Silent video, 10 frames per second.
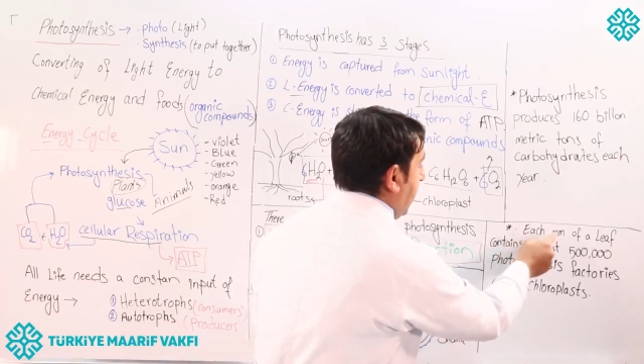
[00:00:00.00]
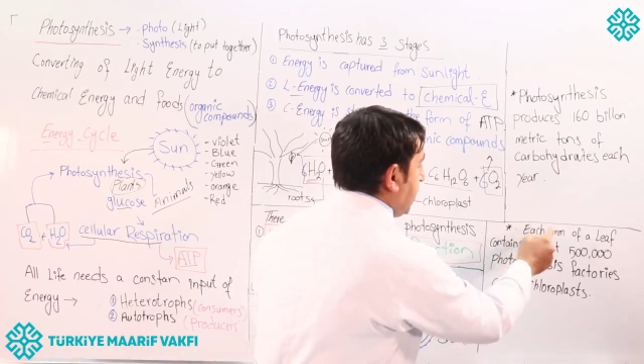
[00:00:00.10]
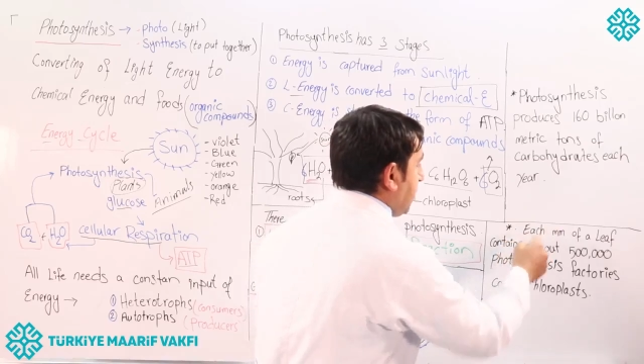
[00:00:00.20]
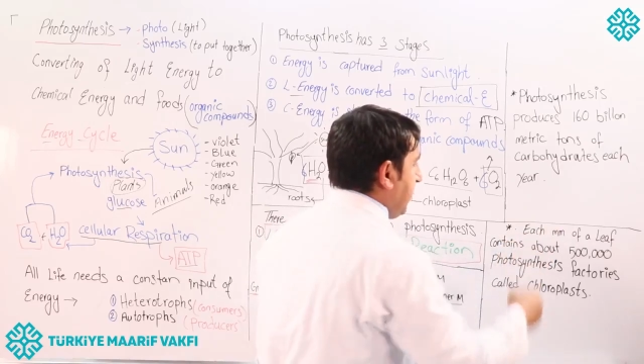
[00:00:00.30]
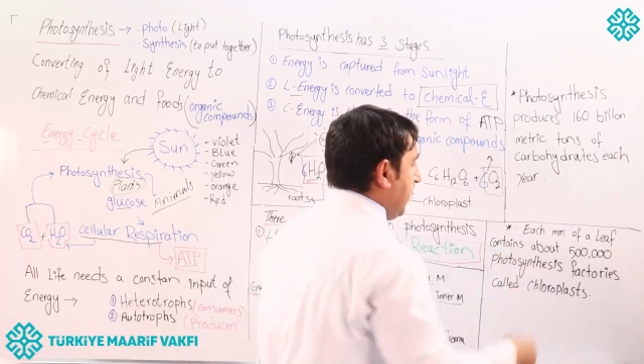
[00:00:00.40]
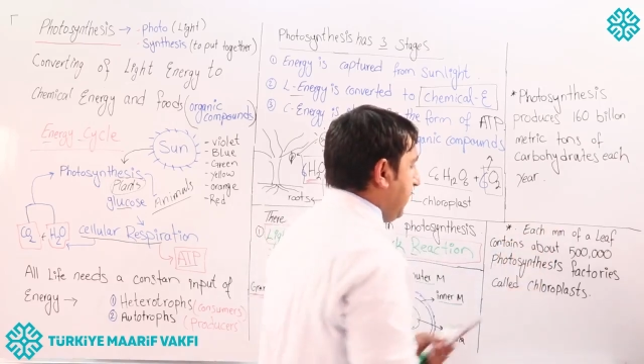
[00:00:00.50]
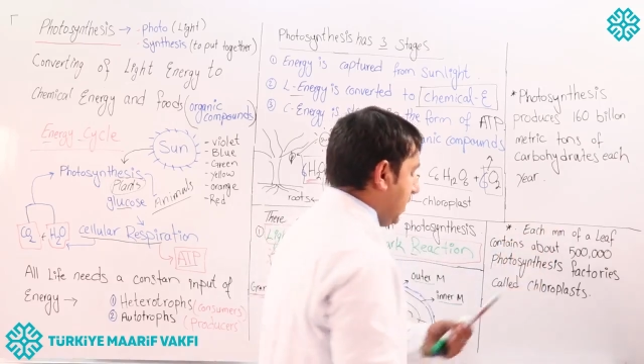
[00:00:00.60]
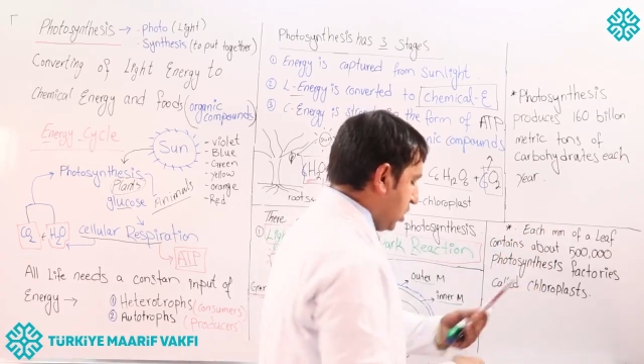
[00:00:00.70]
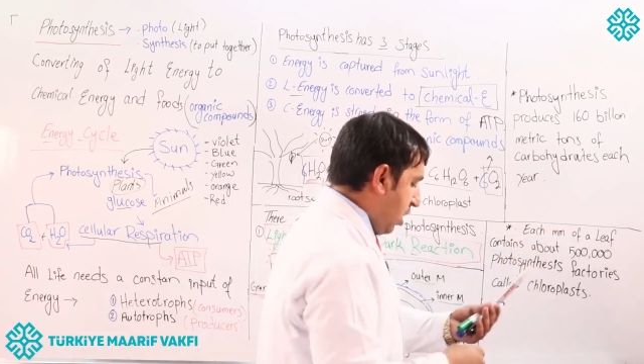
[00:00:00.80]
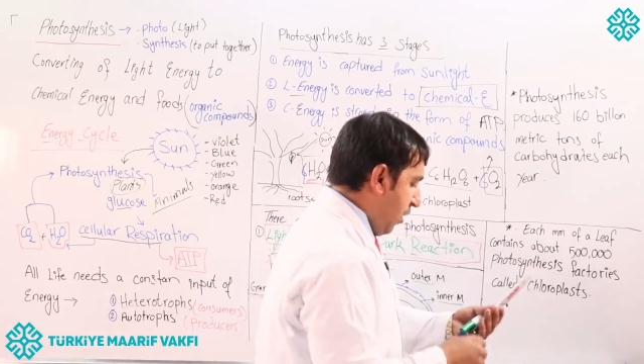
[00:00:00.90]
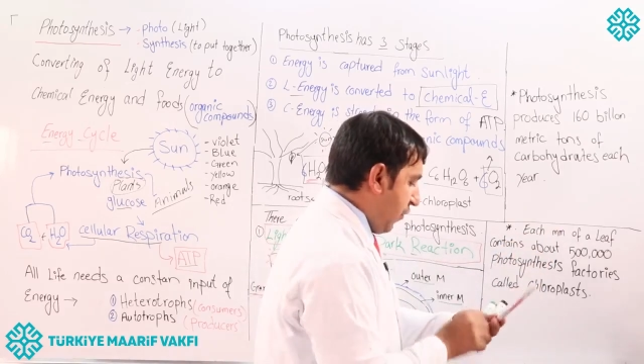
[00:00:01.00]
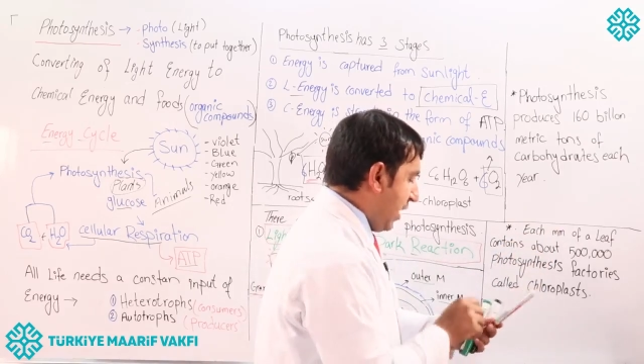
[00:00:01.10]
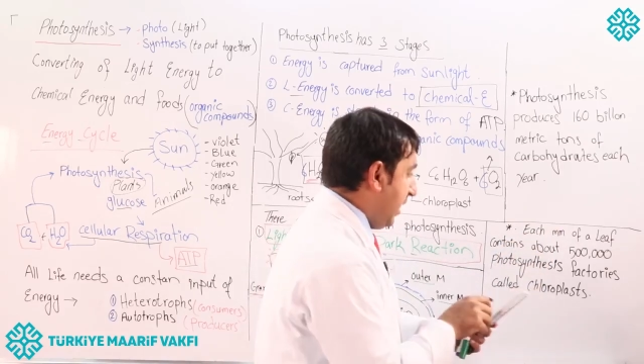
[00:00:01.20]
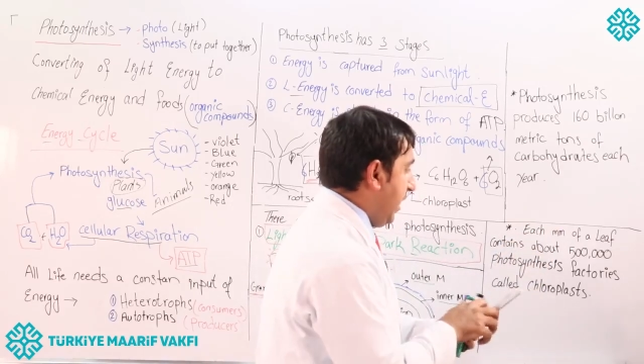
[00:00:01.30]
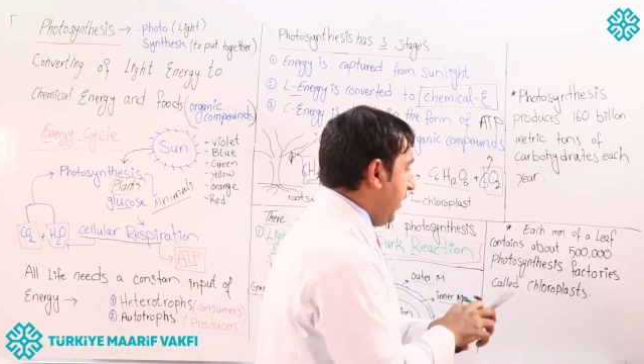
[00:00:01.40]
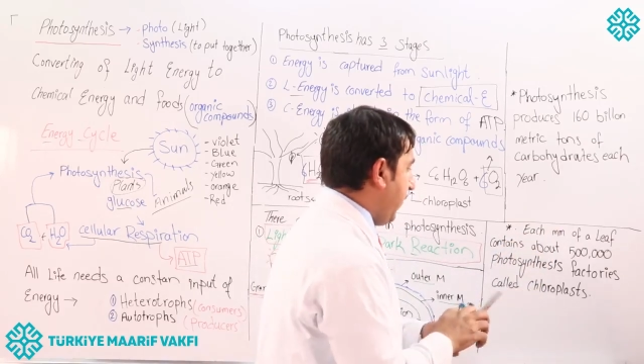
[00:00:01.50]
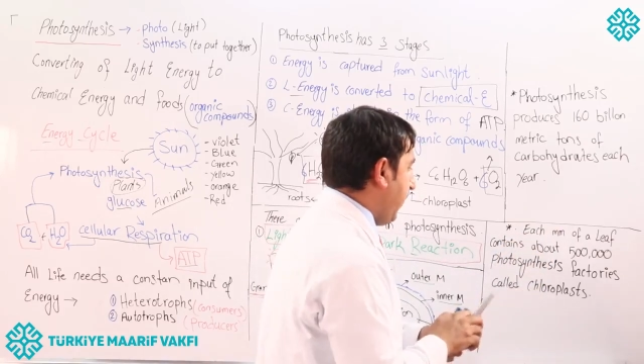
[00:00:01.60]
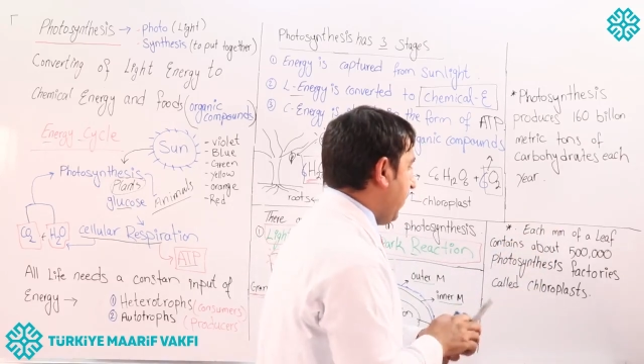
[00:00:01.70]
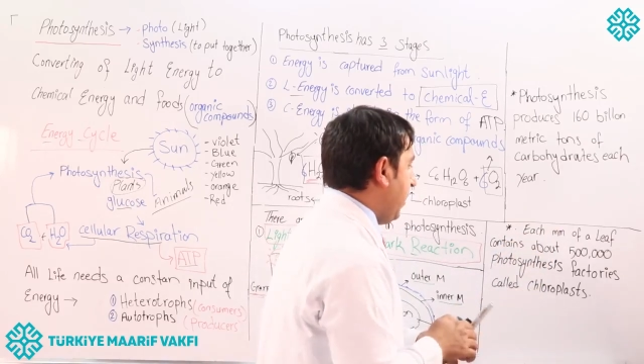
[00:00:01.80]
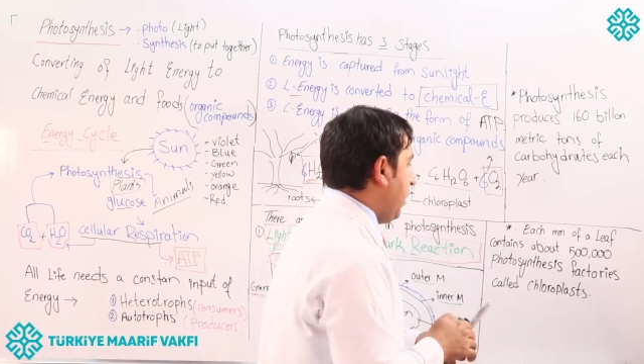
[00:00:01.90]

each millimeter of a leaf